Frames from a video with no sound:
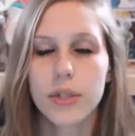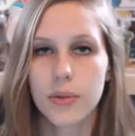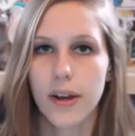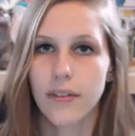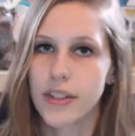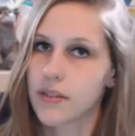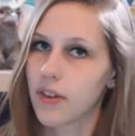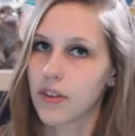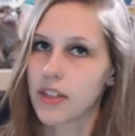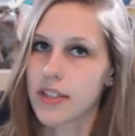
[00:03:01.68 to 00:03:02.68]
12 is
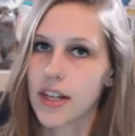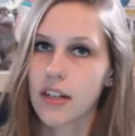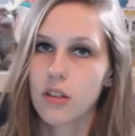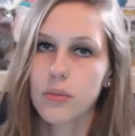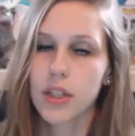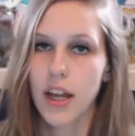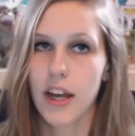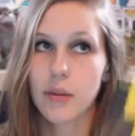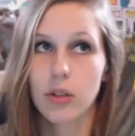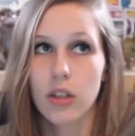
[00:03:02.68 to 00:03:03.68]
favorite standalone book, and
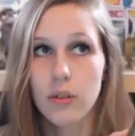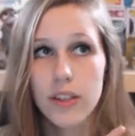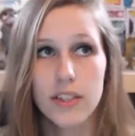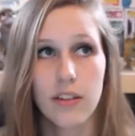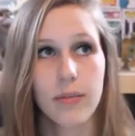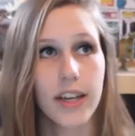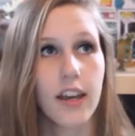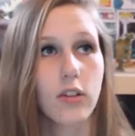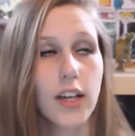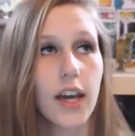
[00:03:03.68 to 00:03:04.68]
I'm going with The Duff by
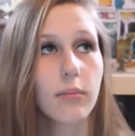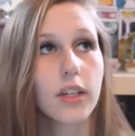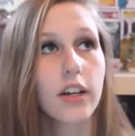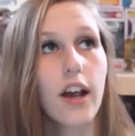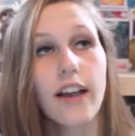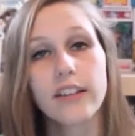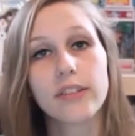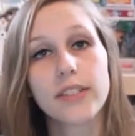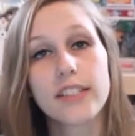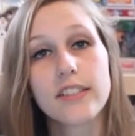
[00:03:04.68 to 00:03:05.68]
Kody Keplinger. I know
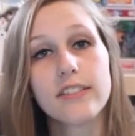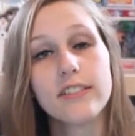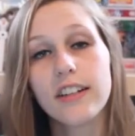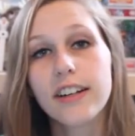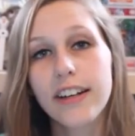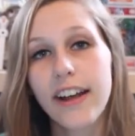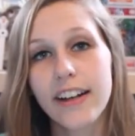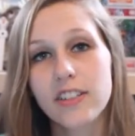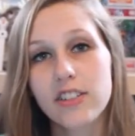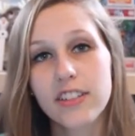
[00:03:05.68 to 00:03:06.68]
it's not
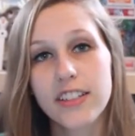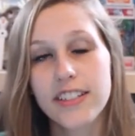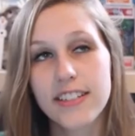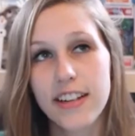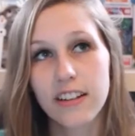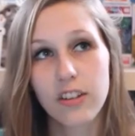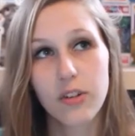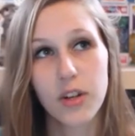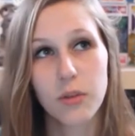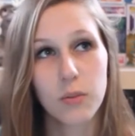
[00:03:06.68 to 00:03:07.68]
actually a standalone
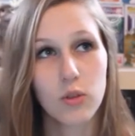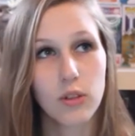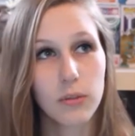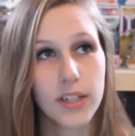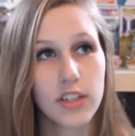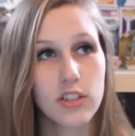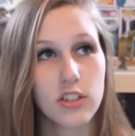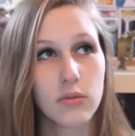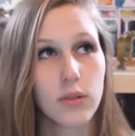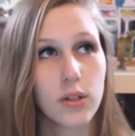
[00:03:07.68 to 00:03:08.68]
anymore because
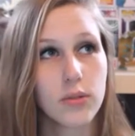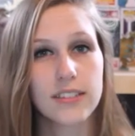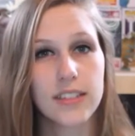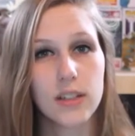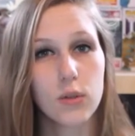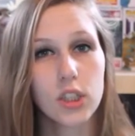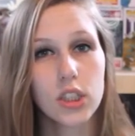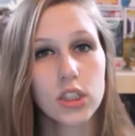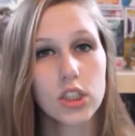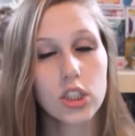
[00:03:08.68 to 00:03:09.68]
she wrote sequel
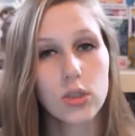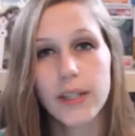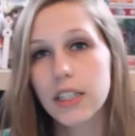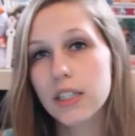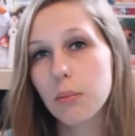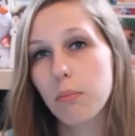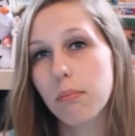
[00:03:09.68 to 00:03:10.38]
to it,